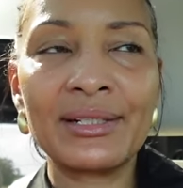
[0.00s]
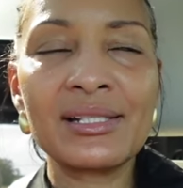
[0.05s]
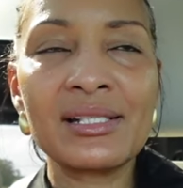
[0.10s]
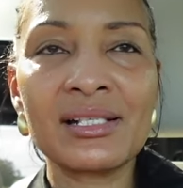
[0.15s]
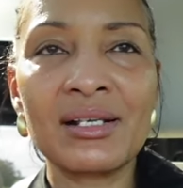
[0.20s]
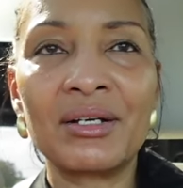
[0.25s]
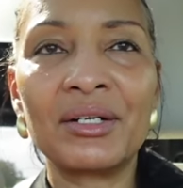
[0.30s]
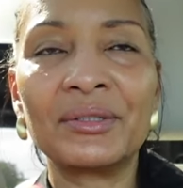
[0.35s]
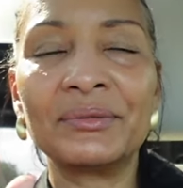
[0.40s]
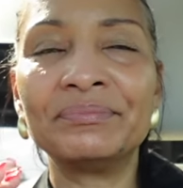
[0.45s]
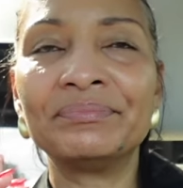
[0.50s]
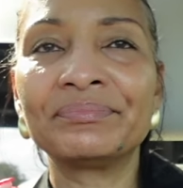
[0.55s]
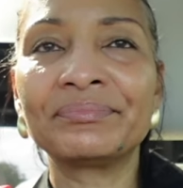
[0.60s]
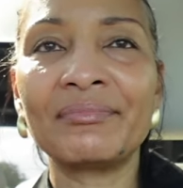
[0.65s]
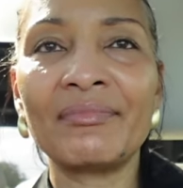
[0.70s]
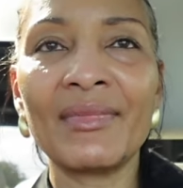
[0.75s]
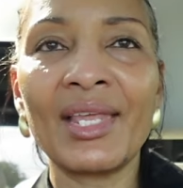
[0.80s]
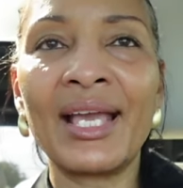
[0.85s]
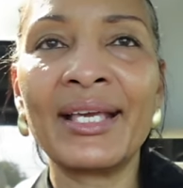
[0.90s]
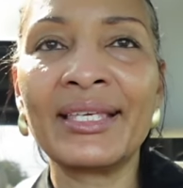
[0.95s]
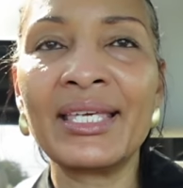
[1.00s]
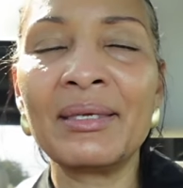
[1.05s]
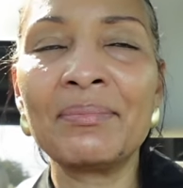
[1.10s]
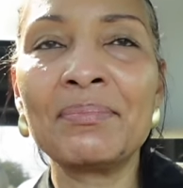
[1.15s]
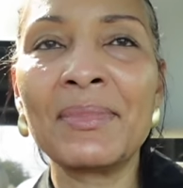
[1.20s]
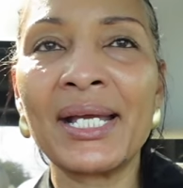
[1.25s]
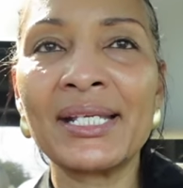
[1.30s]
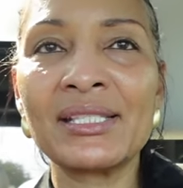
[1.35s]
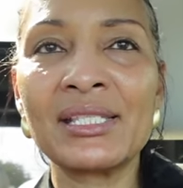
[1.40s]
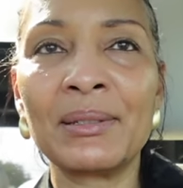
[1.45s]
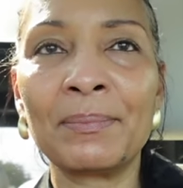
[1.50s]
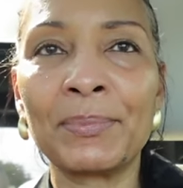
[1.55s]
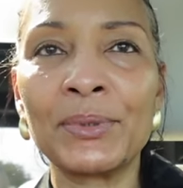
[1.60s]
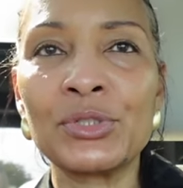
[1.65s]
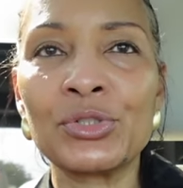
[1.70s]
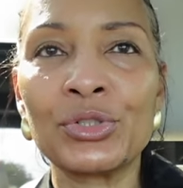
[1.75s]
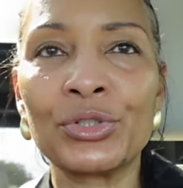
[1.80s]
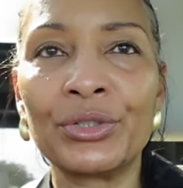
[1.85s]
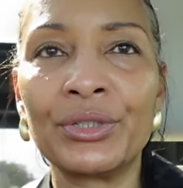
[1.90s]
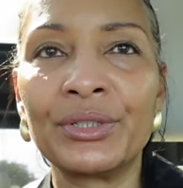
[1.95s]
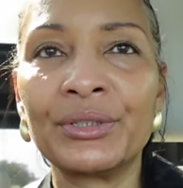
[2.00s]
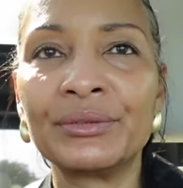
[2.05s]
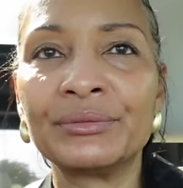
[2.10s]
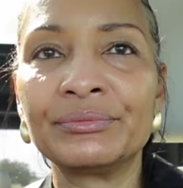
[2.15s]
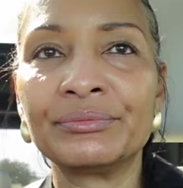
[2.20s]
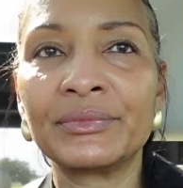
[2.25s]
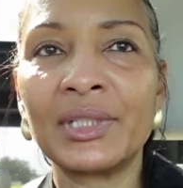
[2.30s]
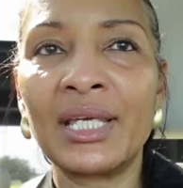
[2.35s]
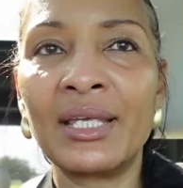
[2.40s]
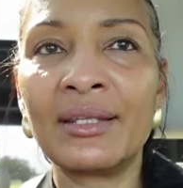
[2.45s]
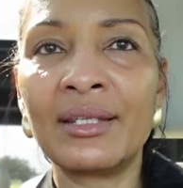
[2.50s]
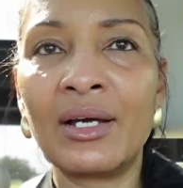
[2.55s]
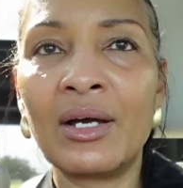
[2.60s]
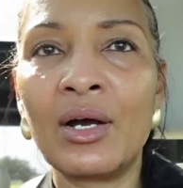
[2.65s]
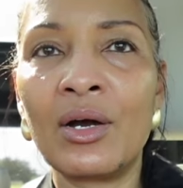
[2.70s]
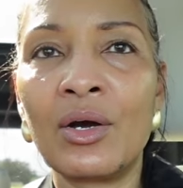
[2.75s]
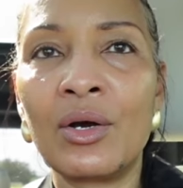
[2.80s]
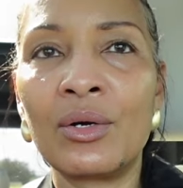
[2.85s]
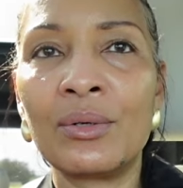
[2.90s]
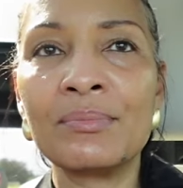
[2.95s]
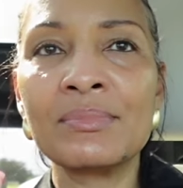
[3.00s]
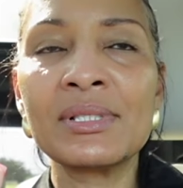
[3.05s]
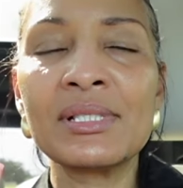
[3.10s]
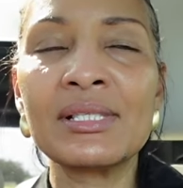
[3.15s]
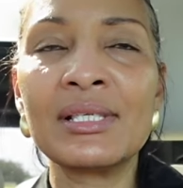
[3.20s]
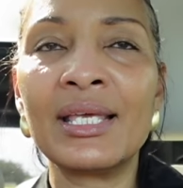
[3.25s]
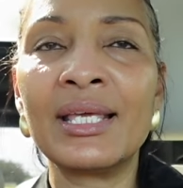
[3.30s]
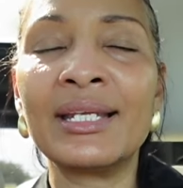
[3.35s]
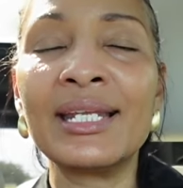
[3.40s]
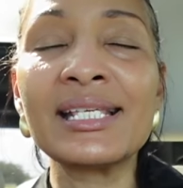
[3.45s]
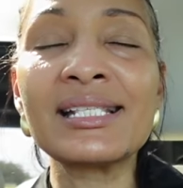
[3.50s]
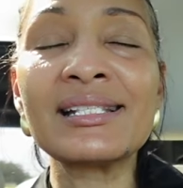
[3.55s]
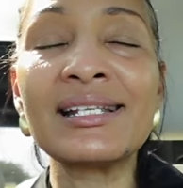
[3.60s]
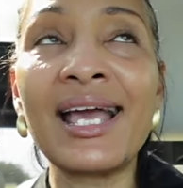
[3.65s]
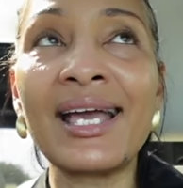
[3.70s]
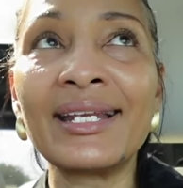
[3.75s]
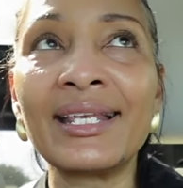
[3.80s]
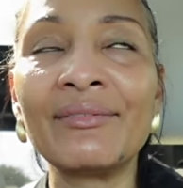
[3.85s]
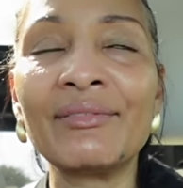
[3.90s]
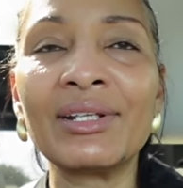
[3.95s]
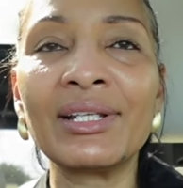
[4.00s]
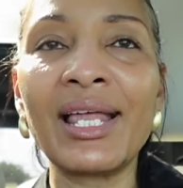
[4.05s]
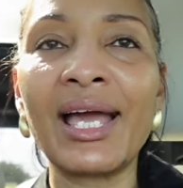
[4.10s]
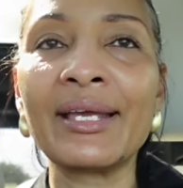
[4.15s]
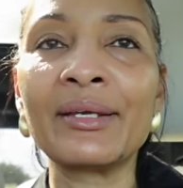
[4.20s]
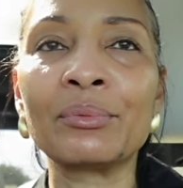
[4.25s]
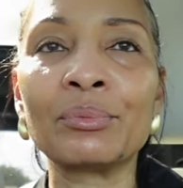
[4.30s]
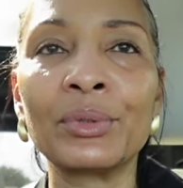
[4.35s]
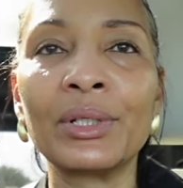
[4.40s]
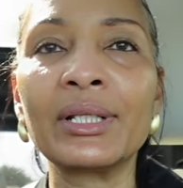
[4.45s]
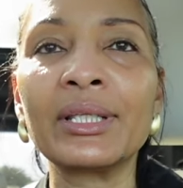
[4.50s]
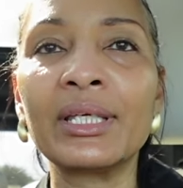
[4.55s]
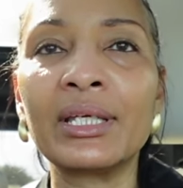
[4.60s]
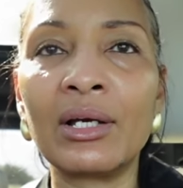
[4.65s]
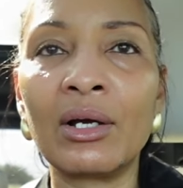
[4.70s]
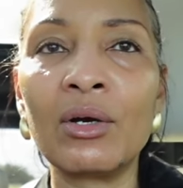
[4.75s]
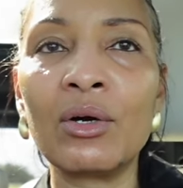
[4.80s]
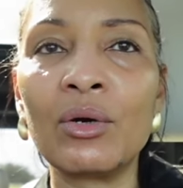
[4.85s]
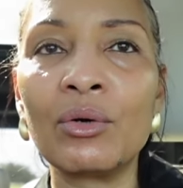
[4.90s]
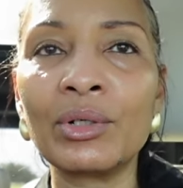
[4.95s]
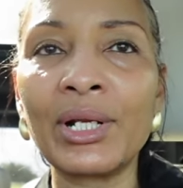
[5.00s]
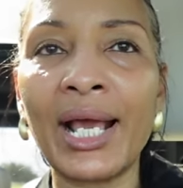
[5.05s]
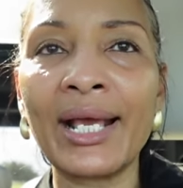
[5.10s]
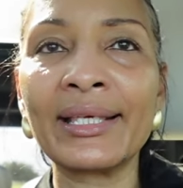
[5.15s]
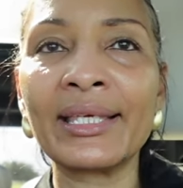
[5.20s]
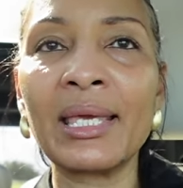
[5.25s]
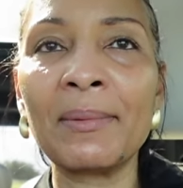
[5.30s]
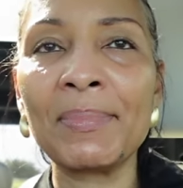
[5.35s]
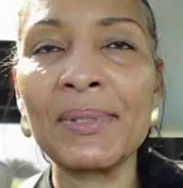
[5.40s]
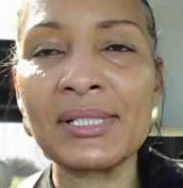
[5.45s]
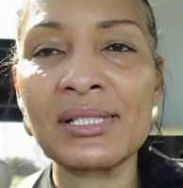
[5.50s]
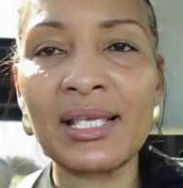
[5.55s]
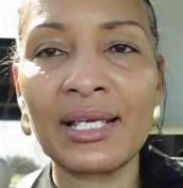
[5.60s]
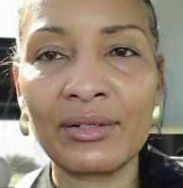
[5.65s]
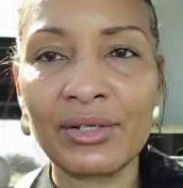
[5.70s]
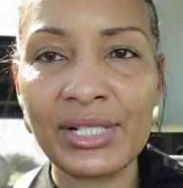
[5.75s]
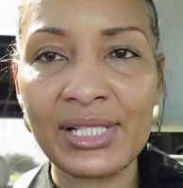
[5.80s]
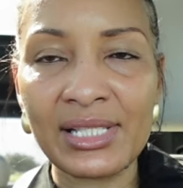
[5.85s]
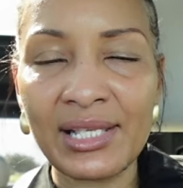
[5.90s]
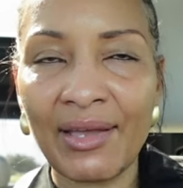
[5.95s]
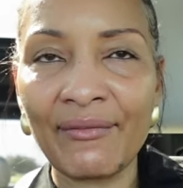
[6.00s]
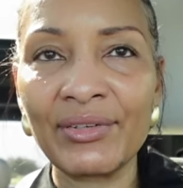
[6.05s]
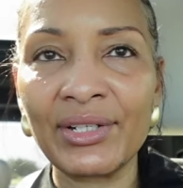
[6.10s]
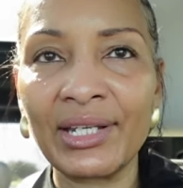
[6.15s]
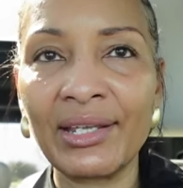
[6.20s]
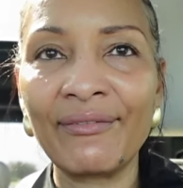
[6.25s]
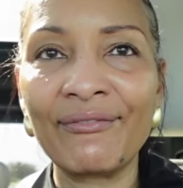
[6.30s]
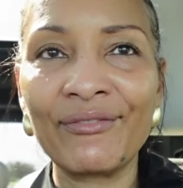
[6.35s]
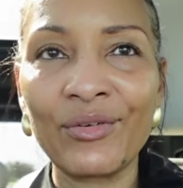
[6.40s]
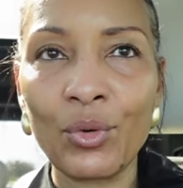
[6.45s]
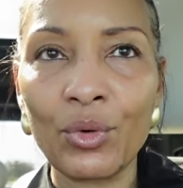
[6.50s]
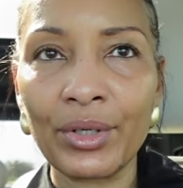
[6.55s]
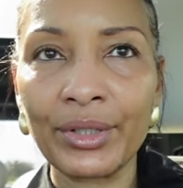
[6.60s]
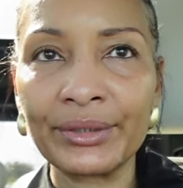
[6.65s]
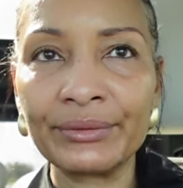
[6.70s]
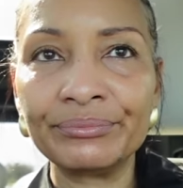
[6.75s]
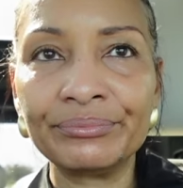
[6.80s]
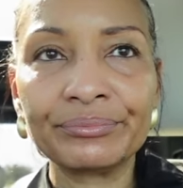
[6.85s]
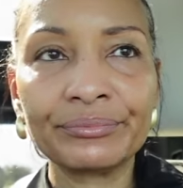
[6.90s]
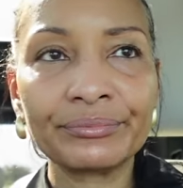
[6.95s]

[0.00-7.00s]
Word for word: So I keep my temperature in the home, and it's not even like really cold. I keep it set on 74.